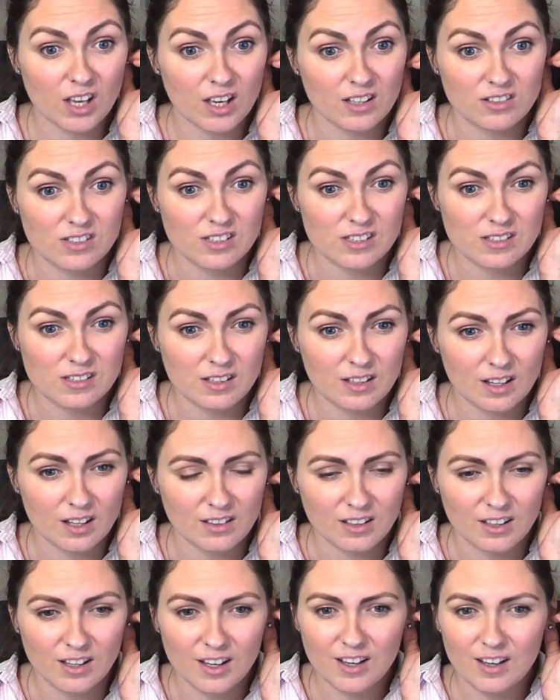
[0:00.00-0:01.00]
and
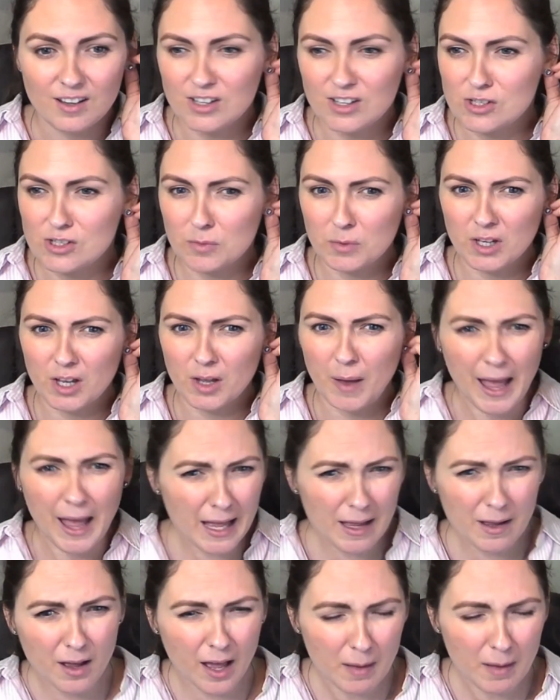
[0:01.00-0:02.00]
because you want to go,
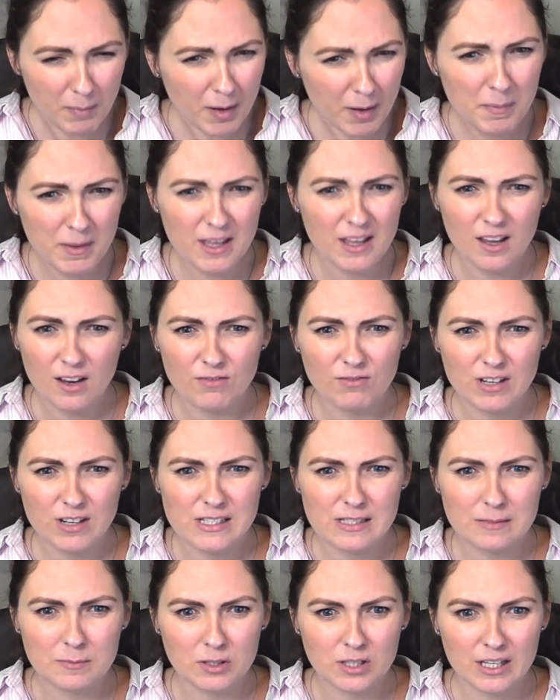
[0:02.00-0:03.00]
am I being
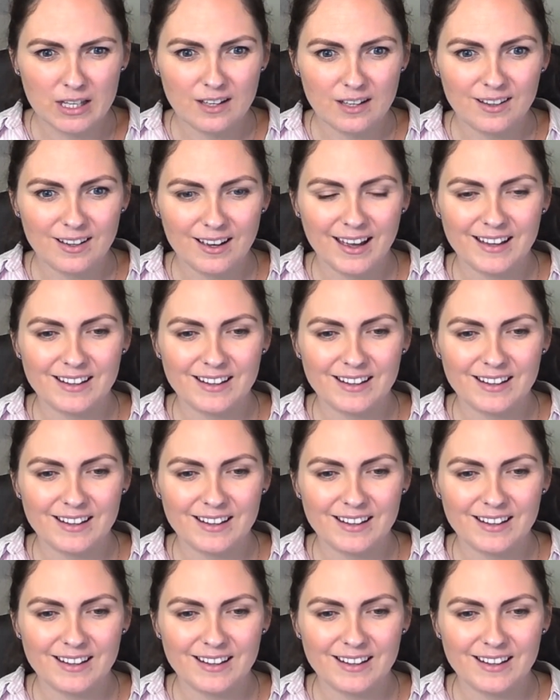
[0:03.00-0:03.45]
unreasonable here?